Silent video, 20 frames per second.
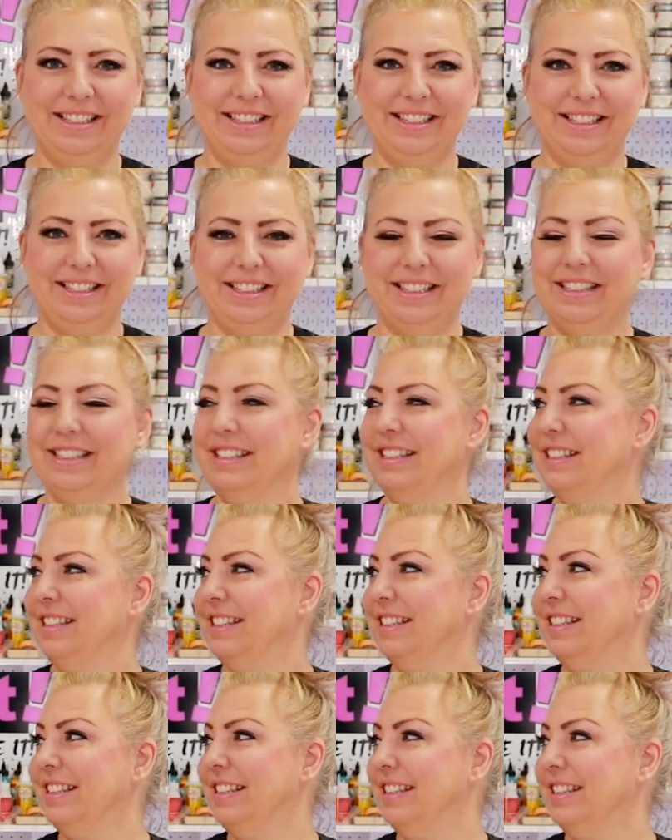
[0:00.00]

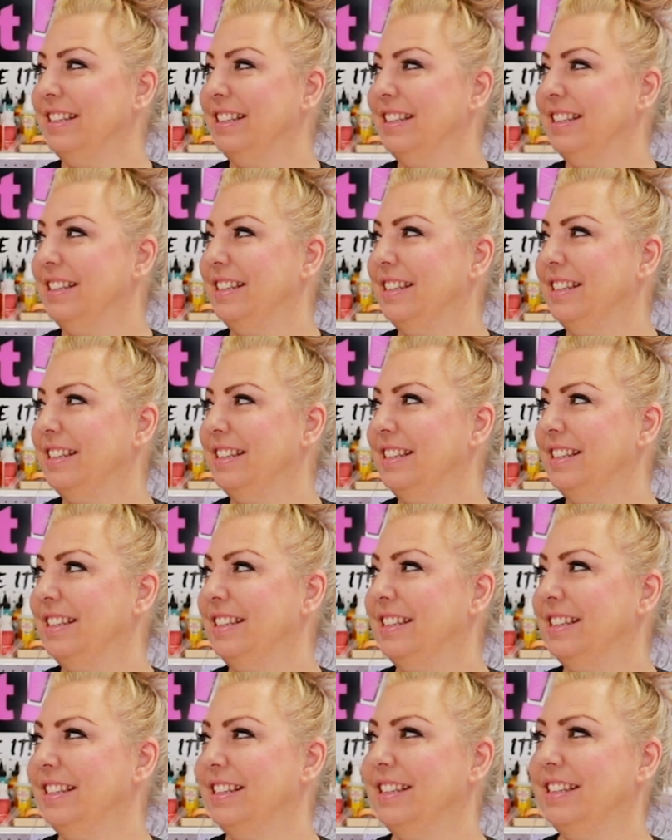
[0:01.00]

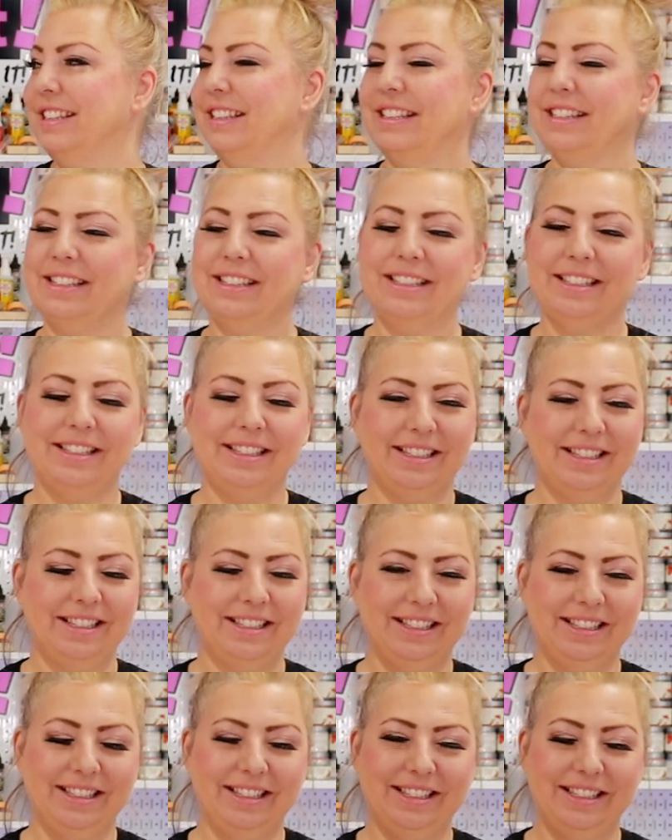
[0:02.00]

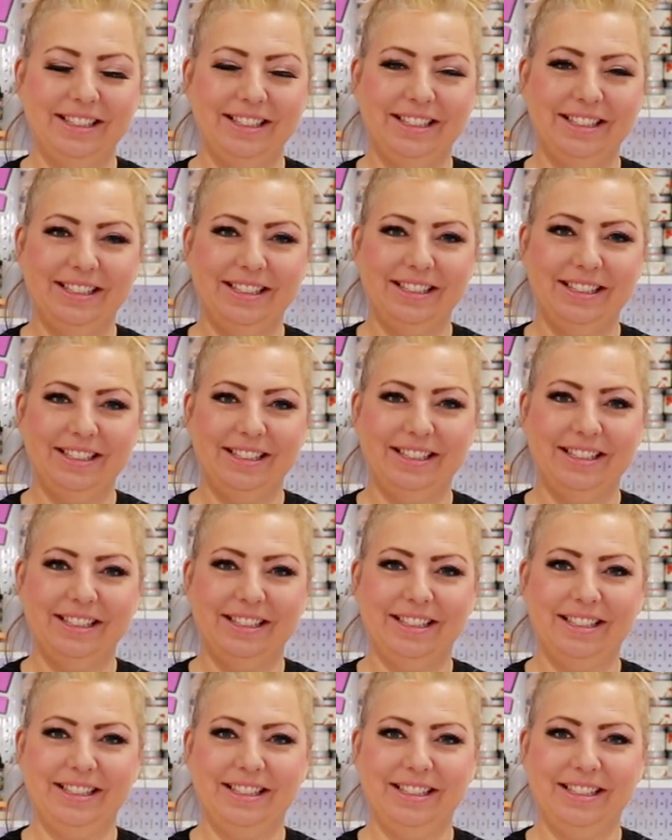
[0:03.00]
This person isn't speaking.